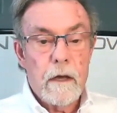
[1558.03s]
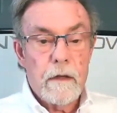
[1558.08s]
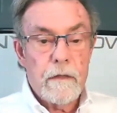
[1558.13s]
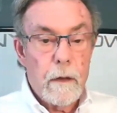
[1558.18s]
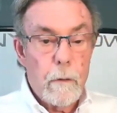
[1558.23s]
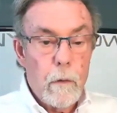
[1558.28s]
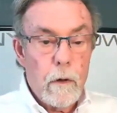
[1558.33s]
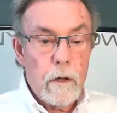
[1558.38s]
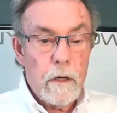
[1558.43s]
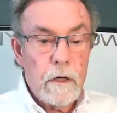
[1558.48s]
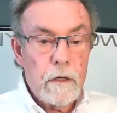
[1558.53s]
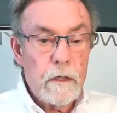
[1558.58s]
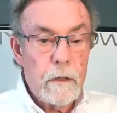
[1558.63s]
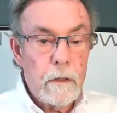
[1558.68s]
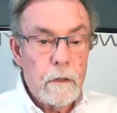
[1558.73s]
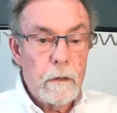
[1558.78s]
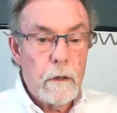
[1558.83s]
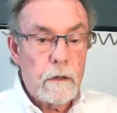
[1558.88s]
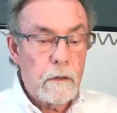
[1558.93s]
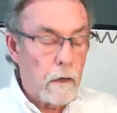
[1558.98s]
uh, they want to
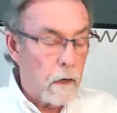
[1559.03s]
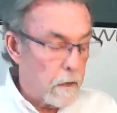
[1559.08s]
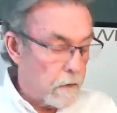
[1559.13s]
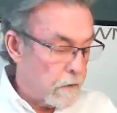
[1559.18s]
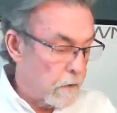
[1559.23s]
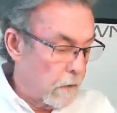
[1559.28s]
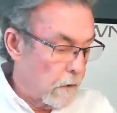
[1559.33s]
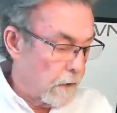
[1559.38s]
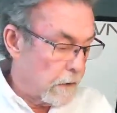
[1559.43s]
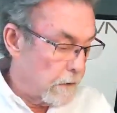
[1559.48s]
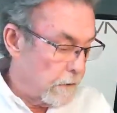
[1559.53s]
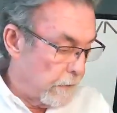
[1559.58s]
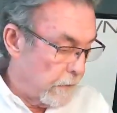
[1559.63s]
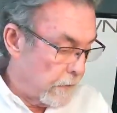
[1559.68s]
do an article on,